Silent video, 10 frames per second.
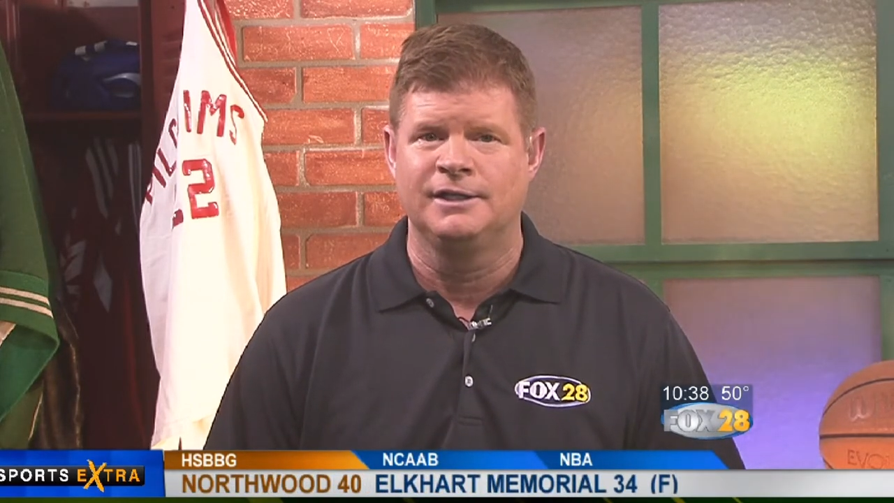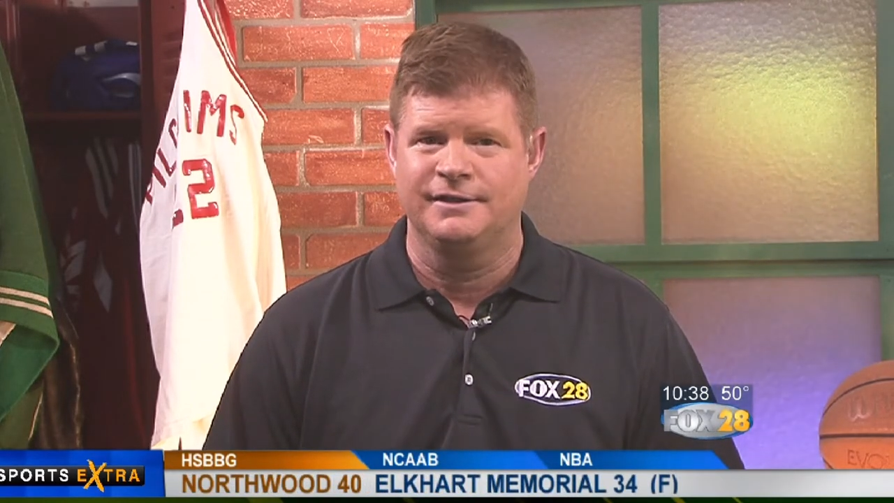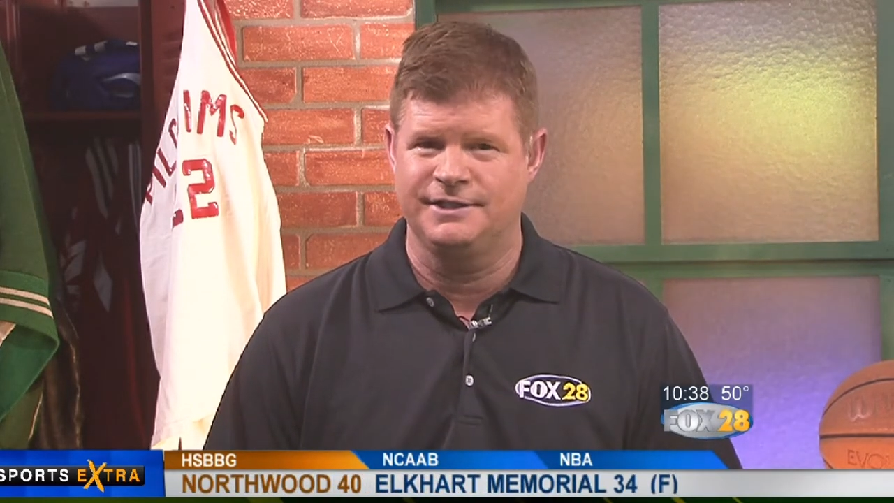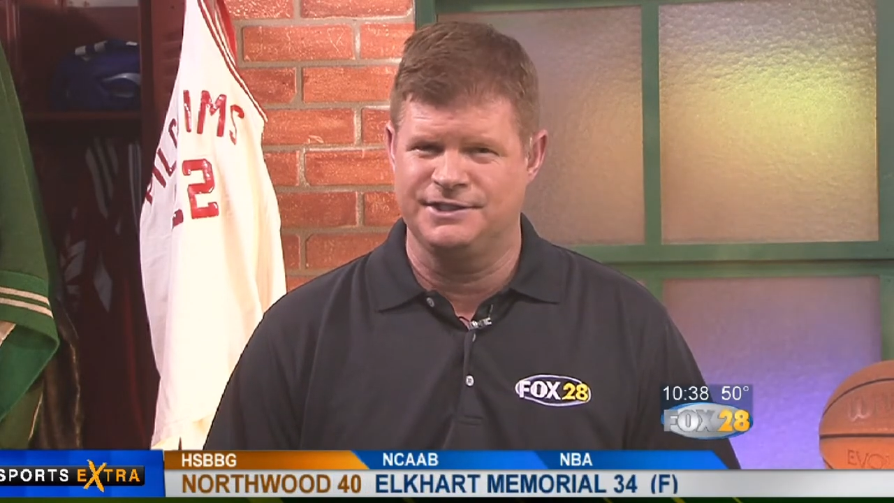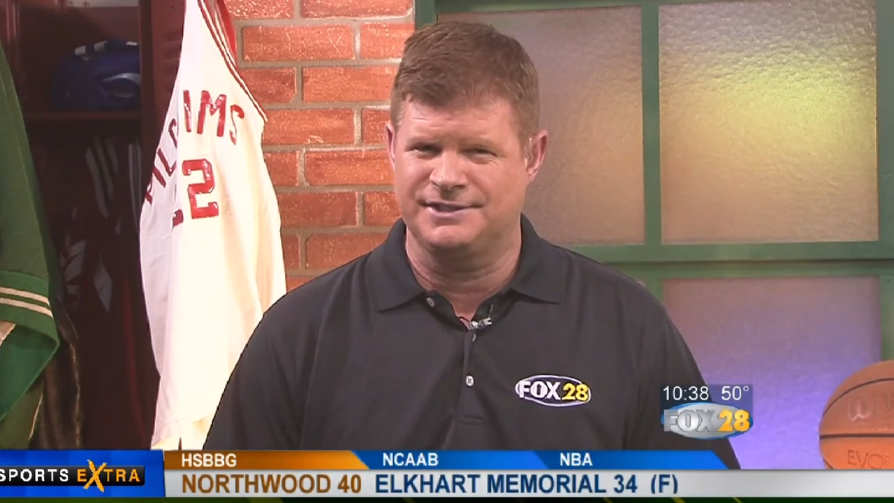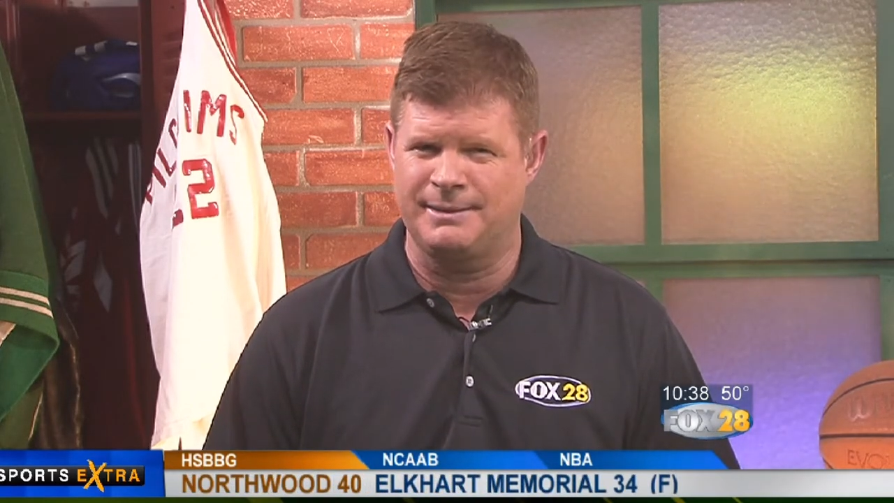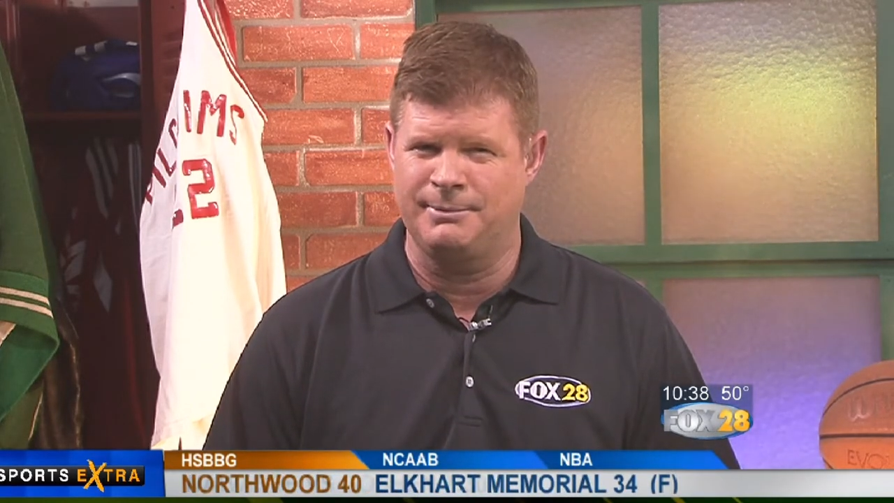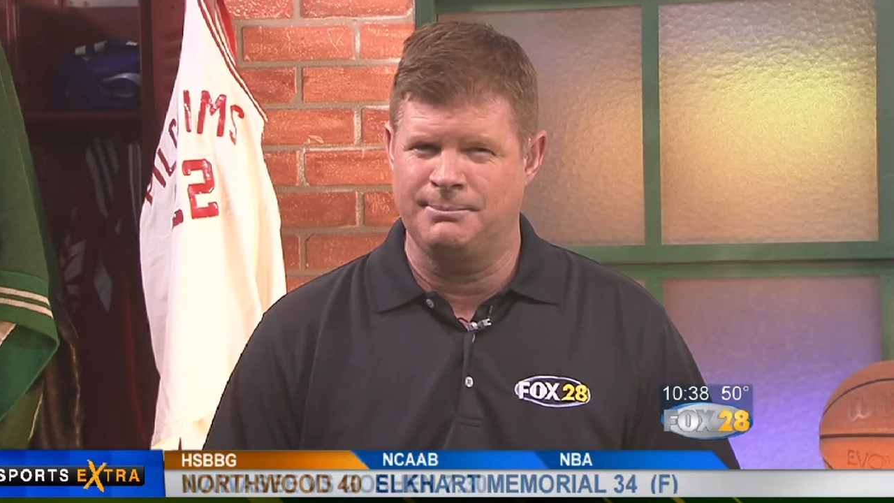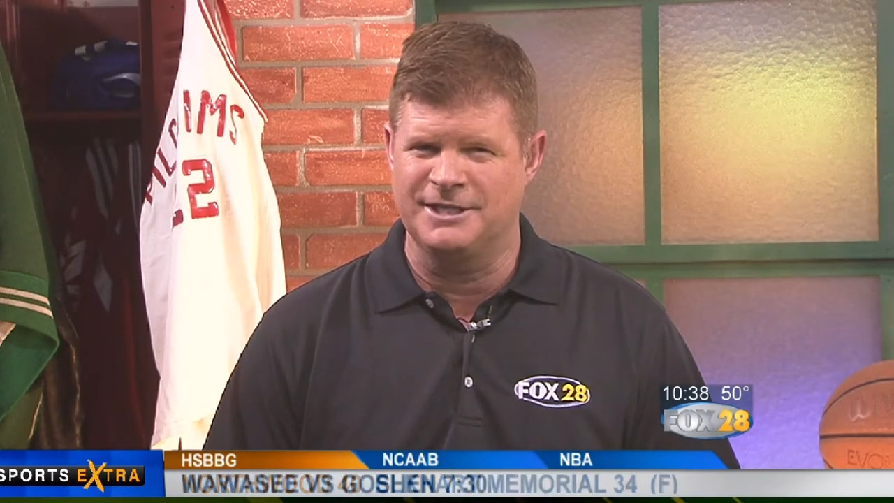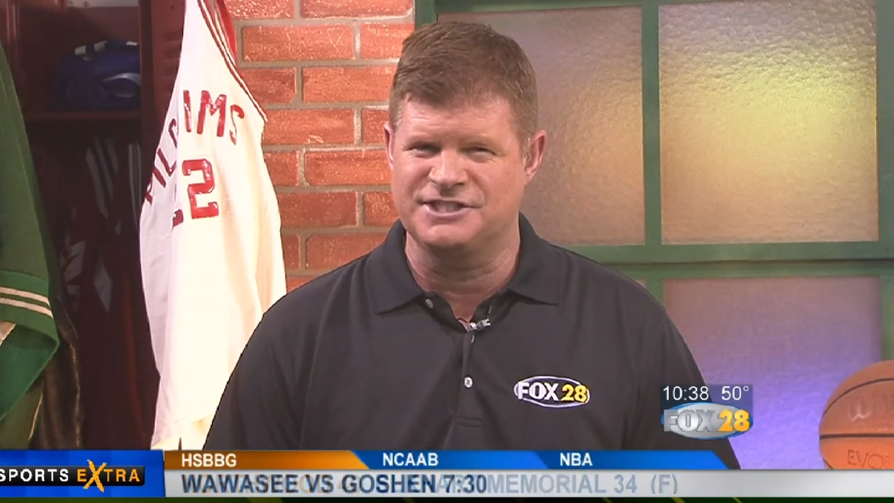They just got
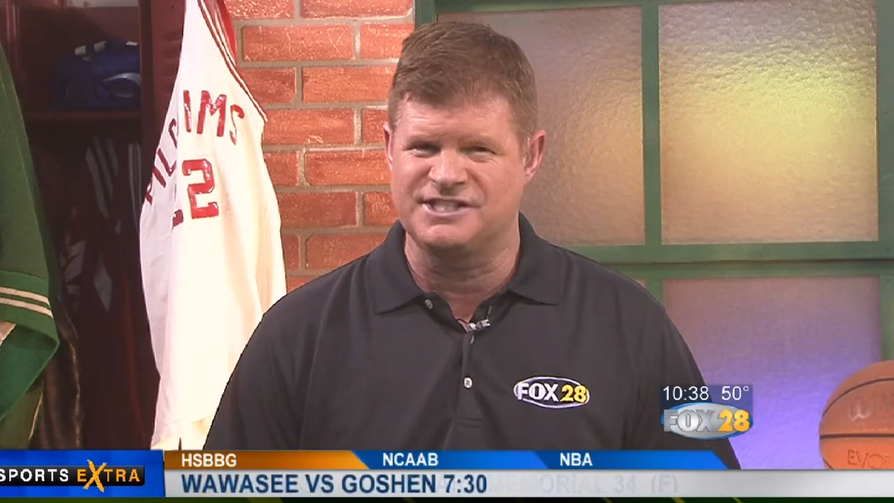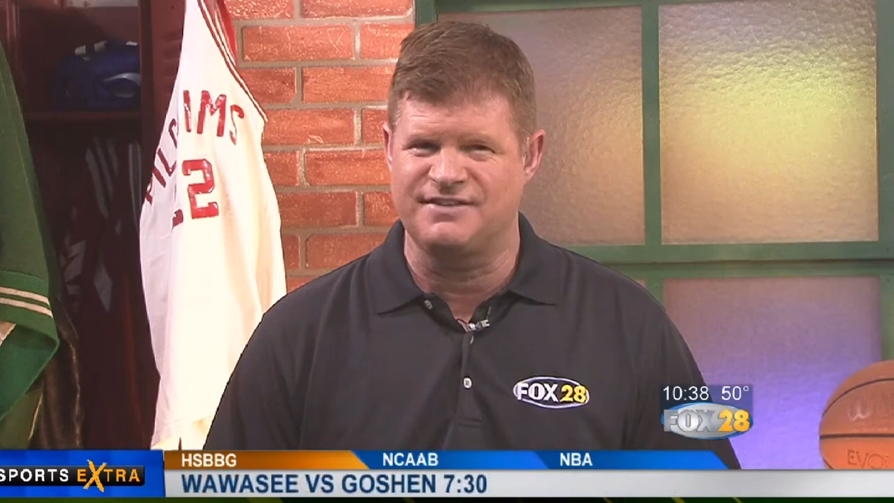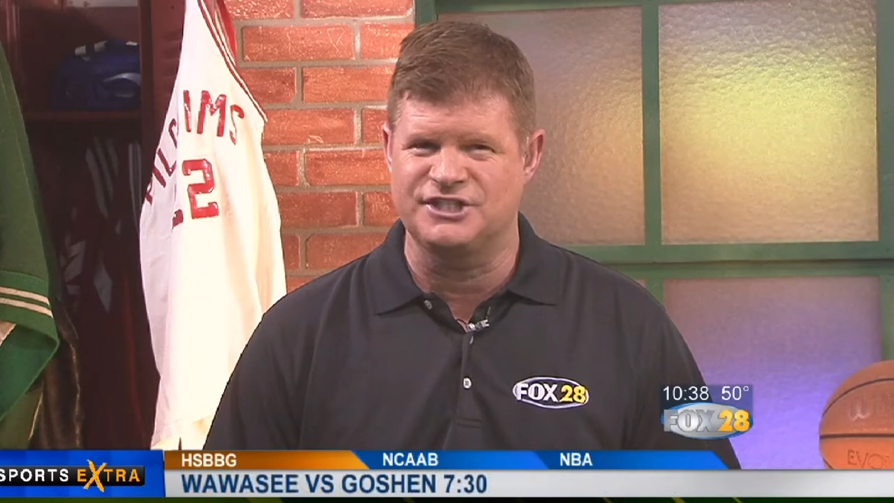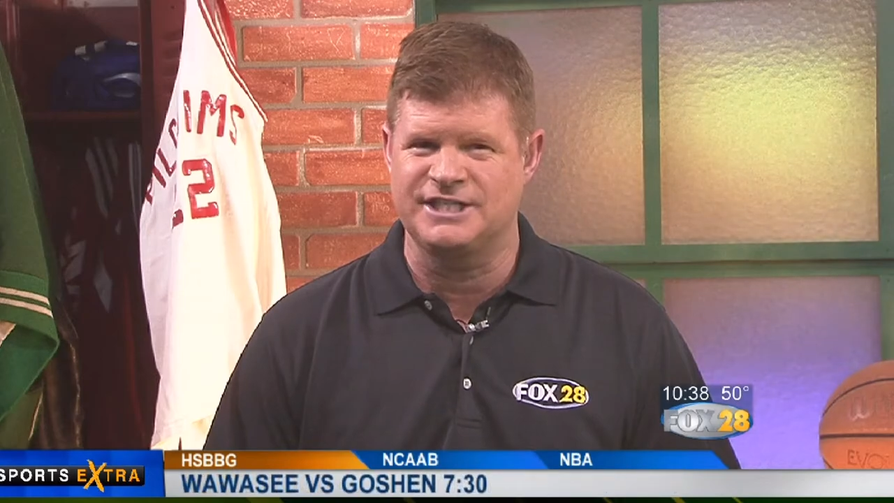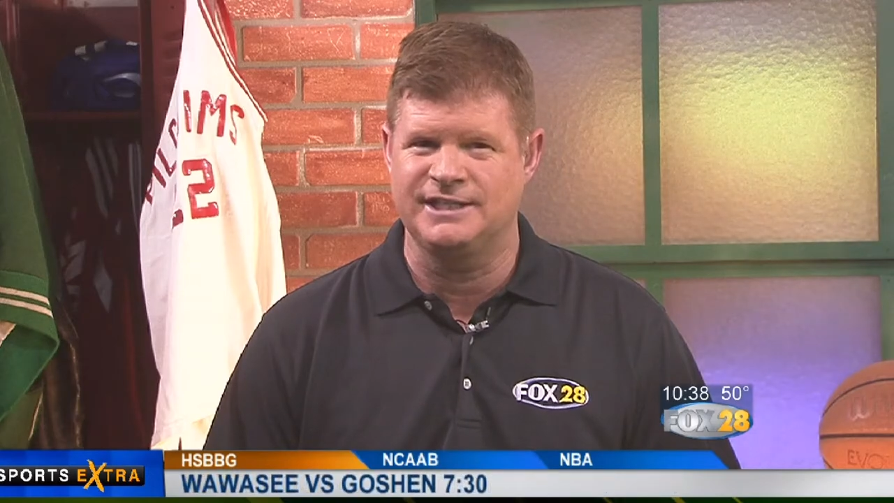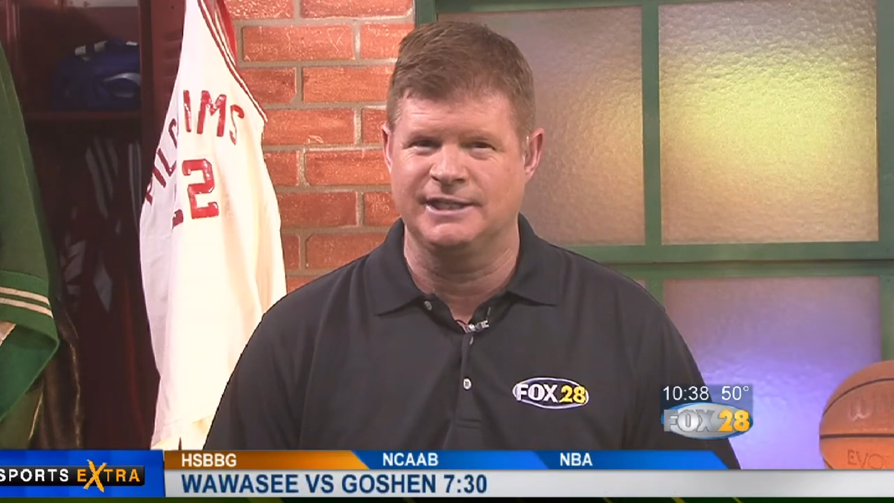beat by 17